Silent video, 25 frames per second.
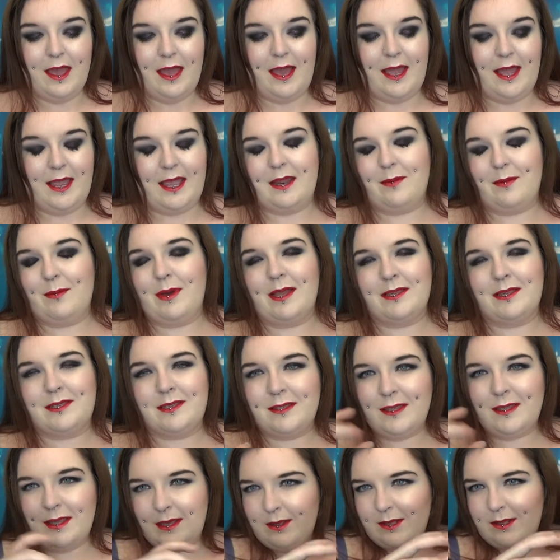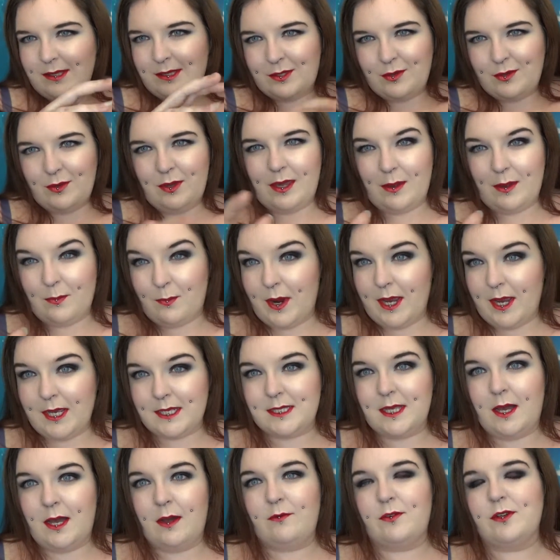I can imagine like doing a
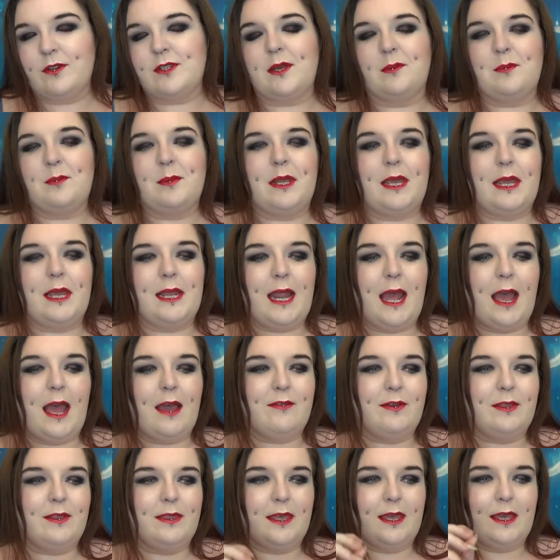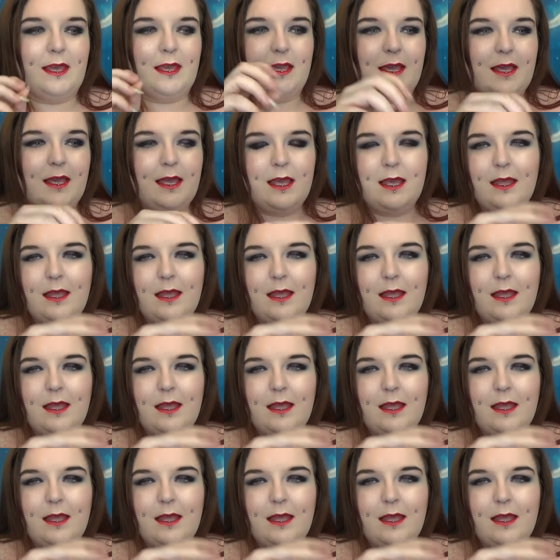present up for somebody and having like